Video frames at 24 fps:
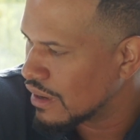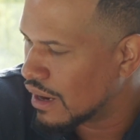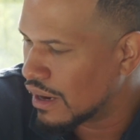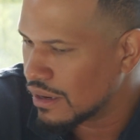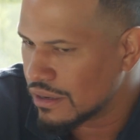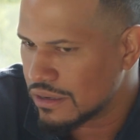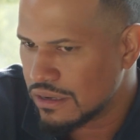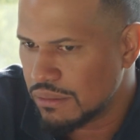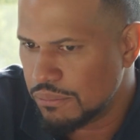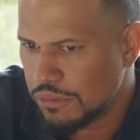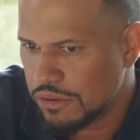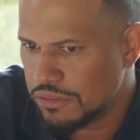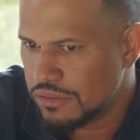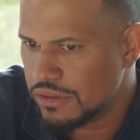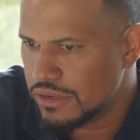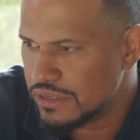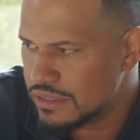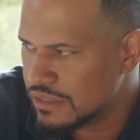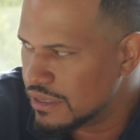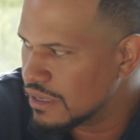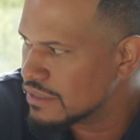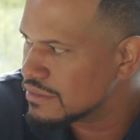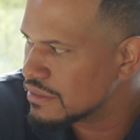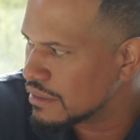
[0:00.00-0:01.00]
Our community
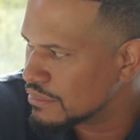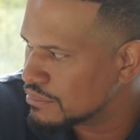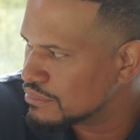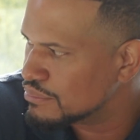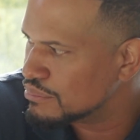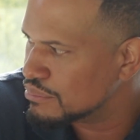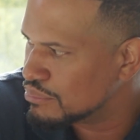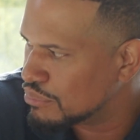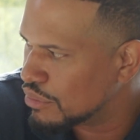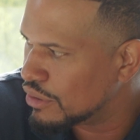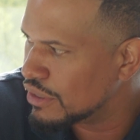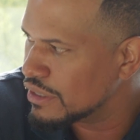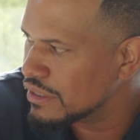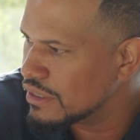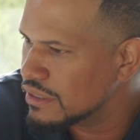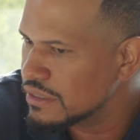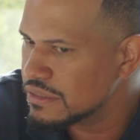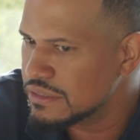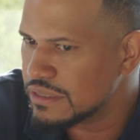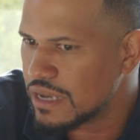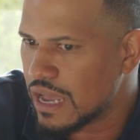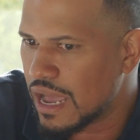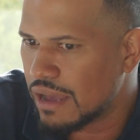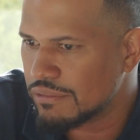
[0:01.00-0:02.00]
does a pretty
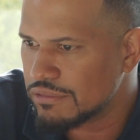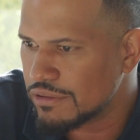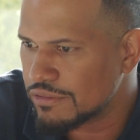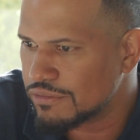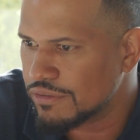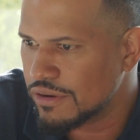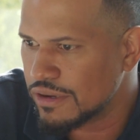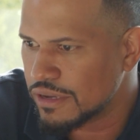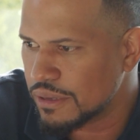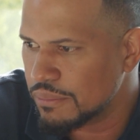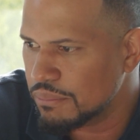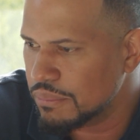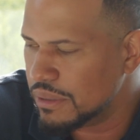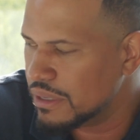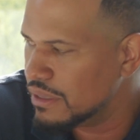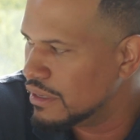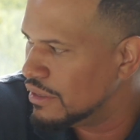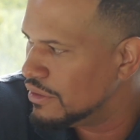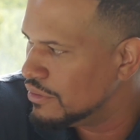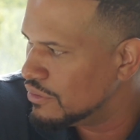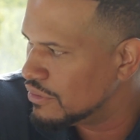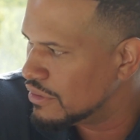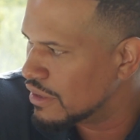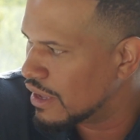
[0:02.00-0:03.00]
good job of fucking
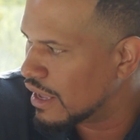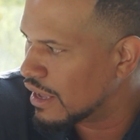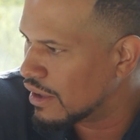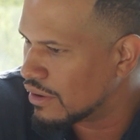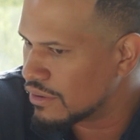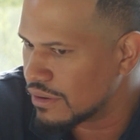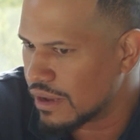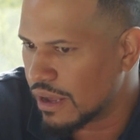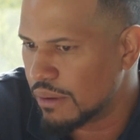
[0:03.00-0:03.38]
beating you down.